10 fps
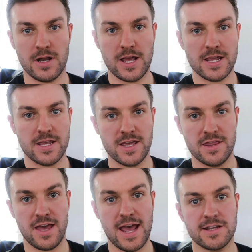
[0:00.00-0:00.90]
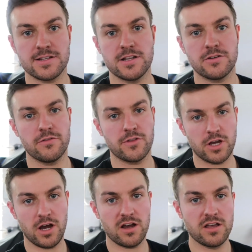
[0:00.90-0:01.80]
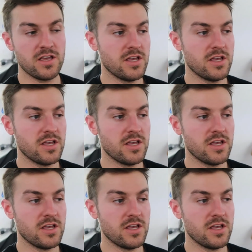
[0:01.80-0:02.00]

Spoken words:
play in the handling of the car.